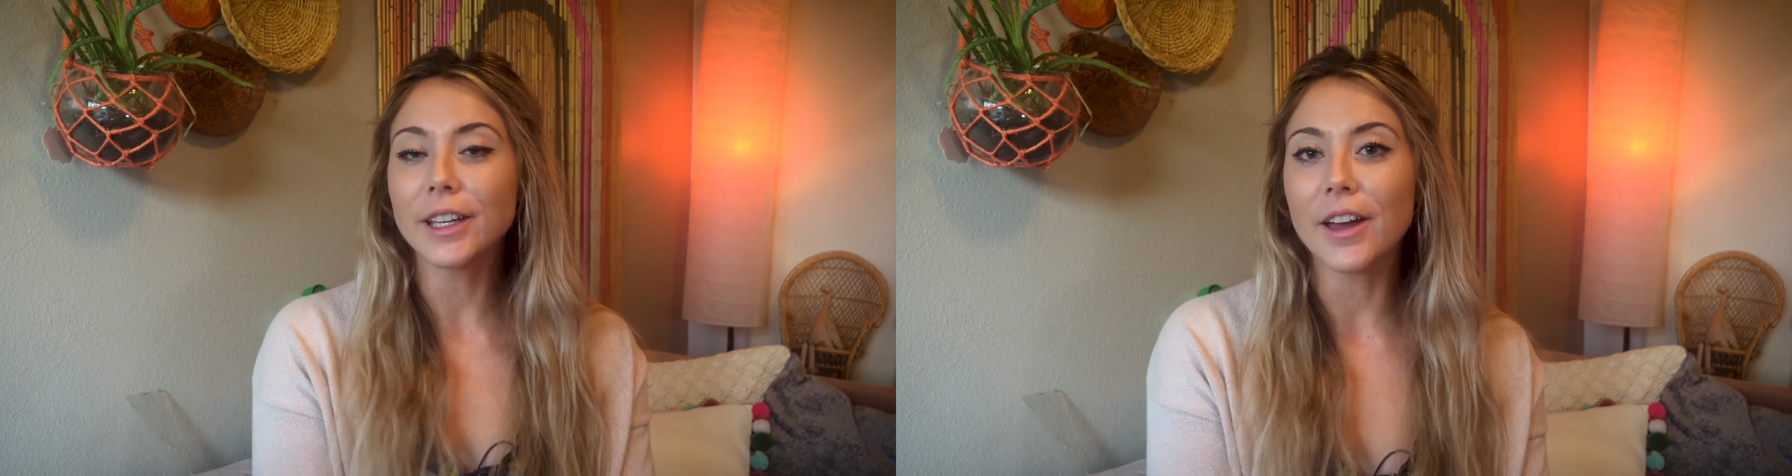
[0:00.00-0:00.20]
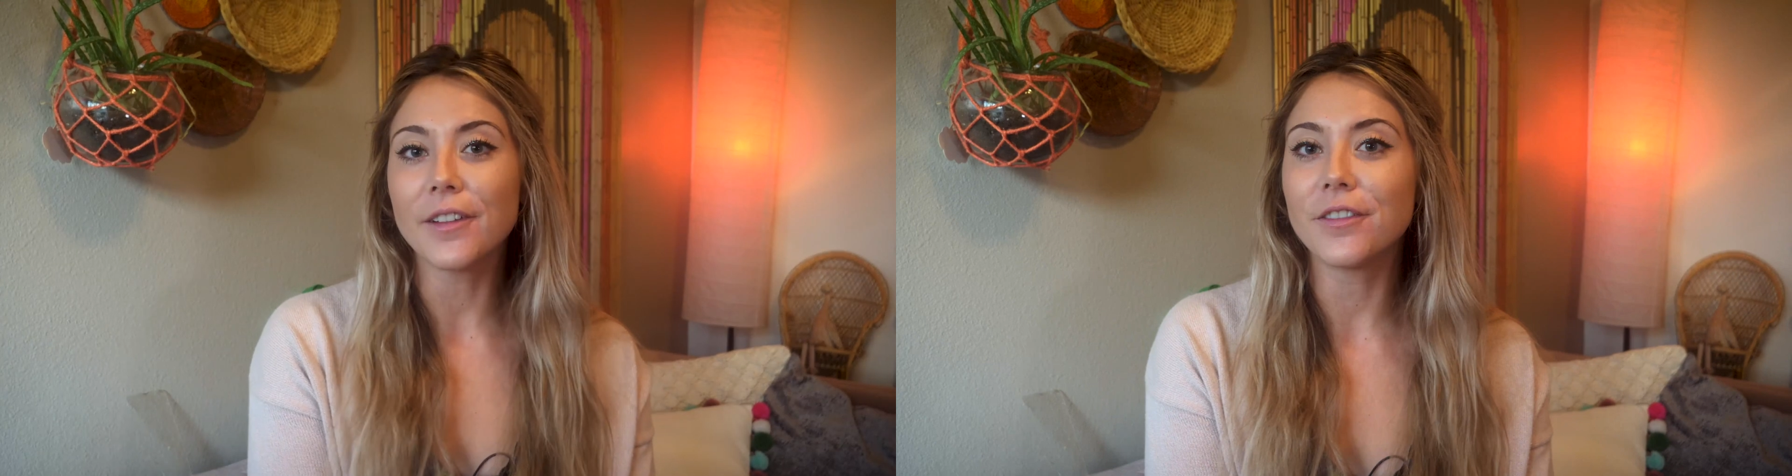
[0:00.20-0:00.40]

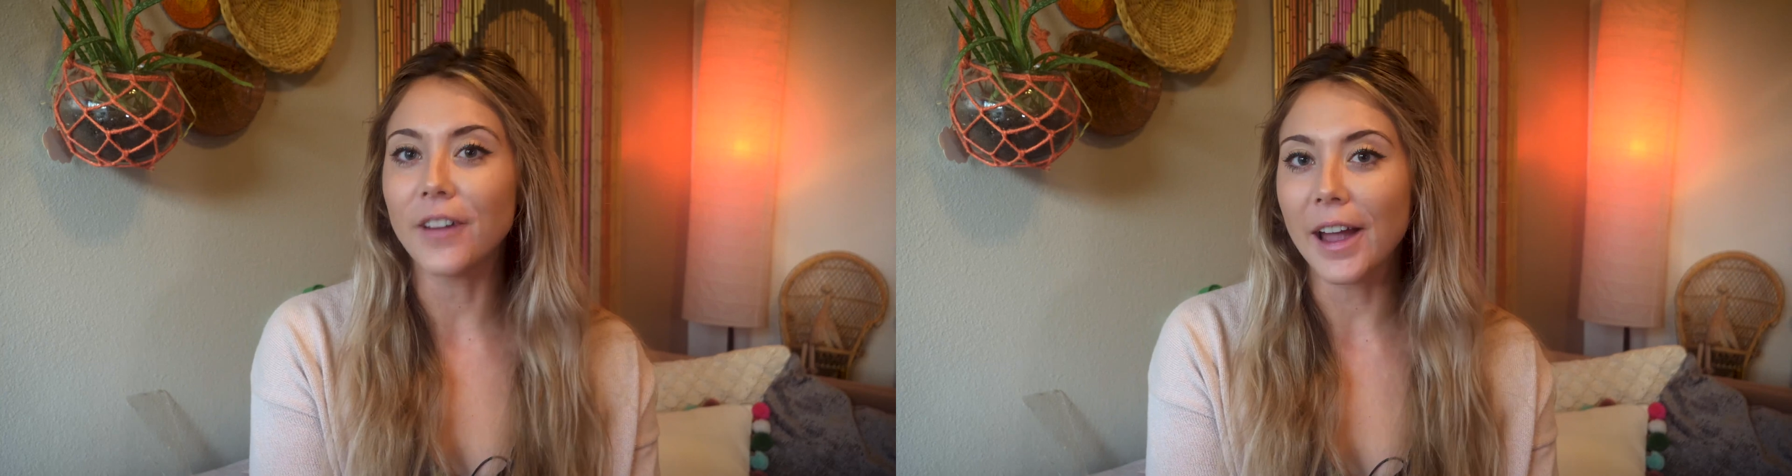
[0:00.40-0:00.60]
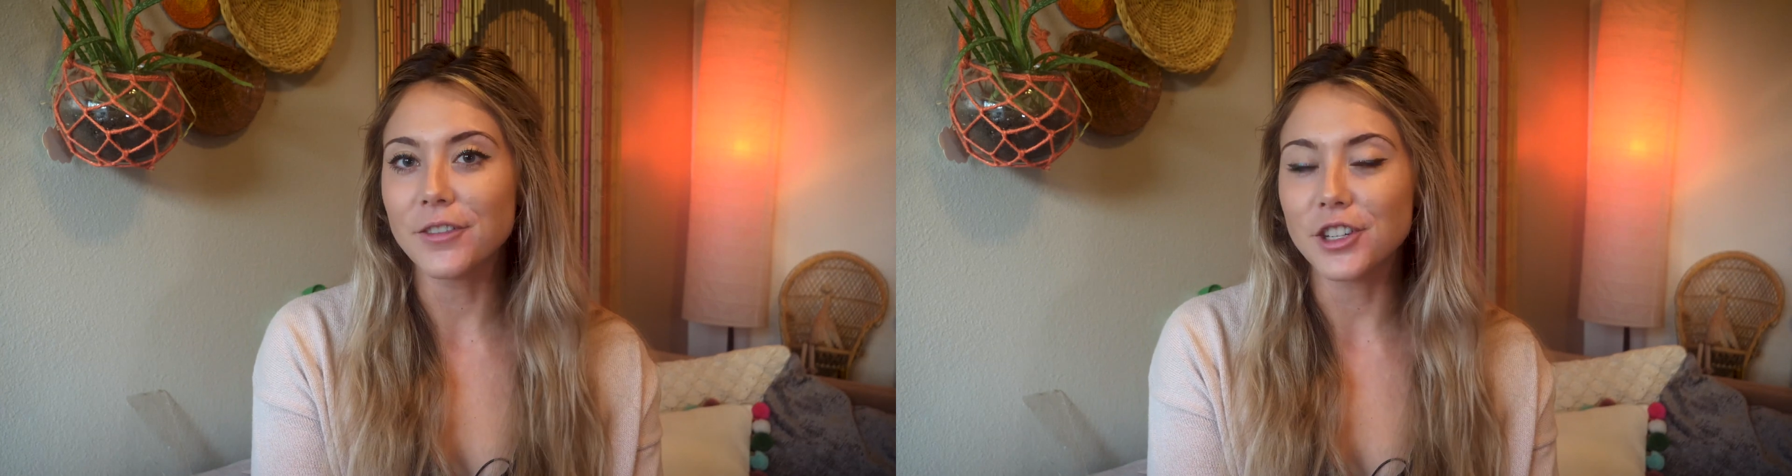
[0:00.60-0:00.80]
get
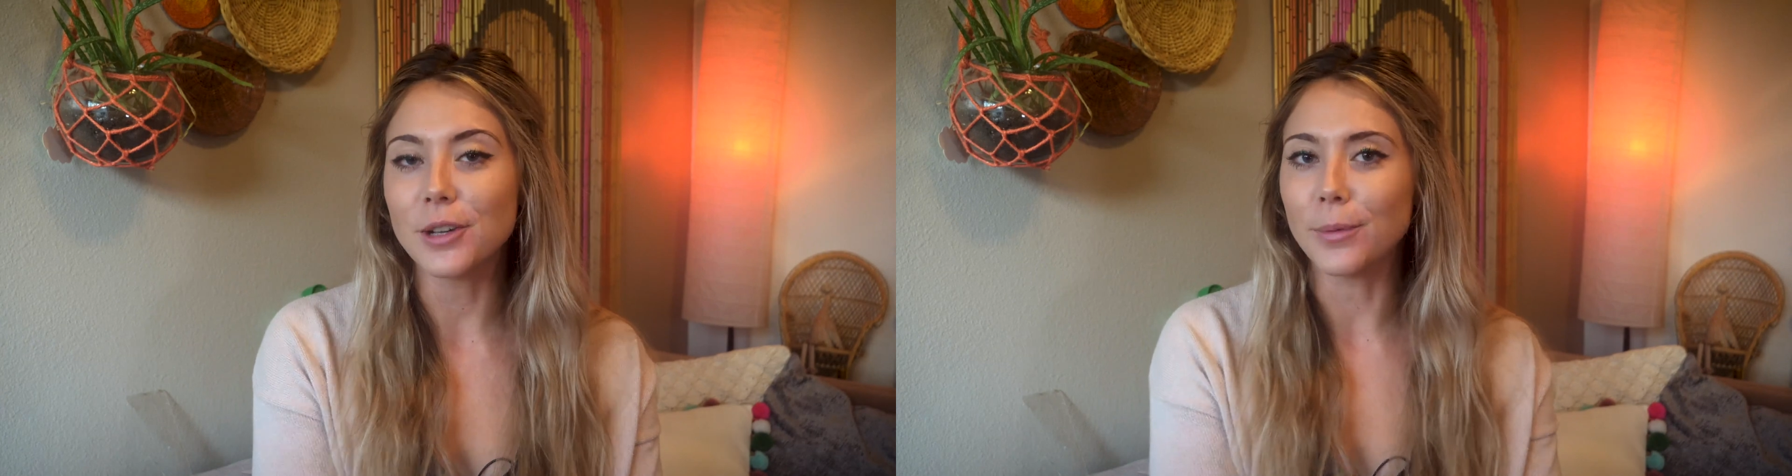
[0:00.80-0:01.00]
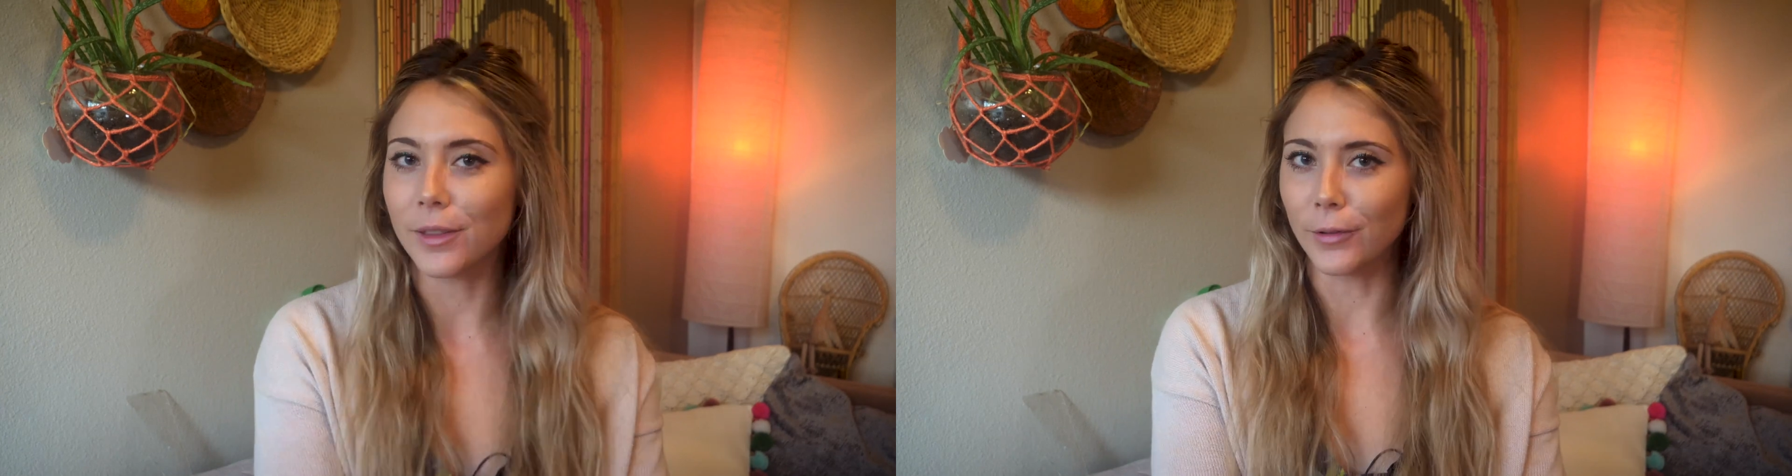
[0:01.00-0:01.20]

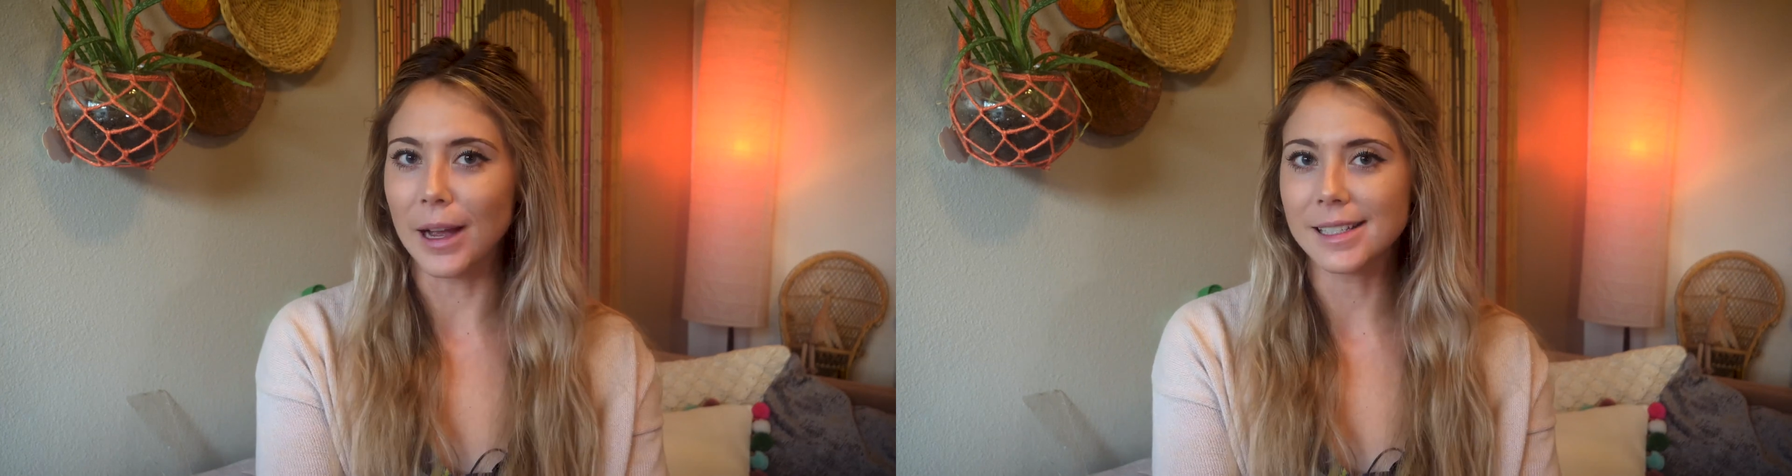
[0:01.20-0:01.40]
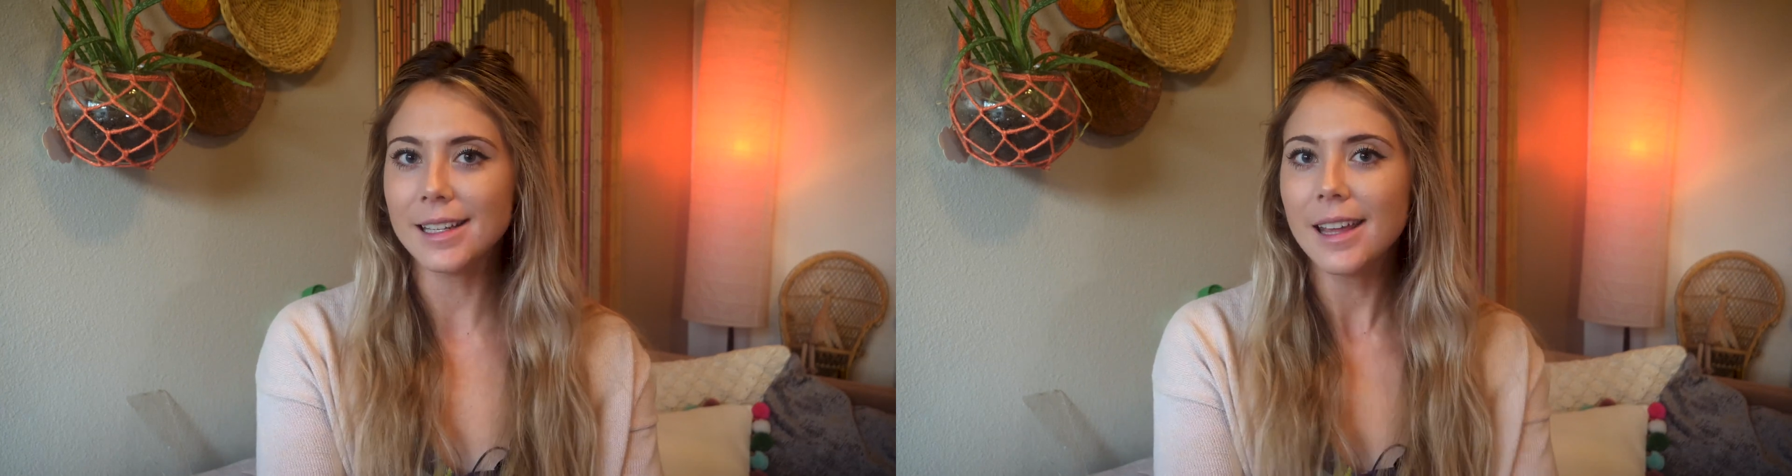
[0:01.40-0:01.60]
5G with
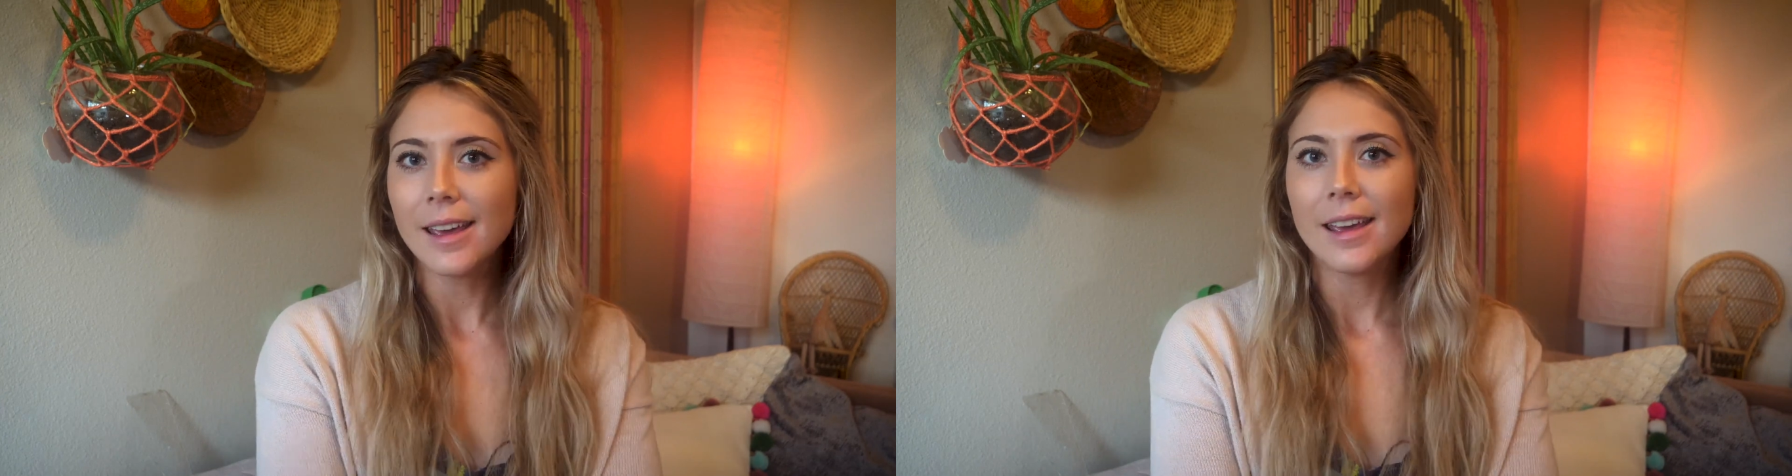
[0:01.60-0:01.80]
Verizon.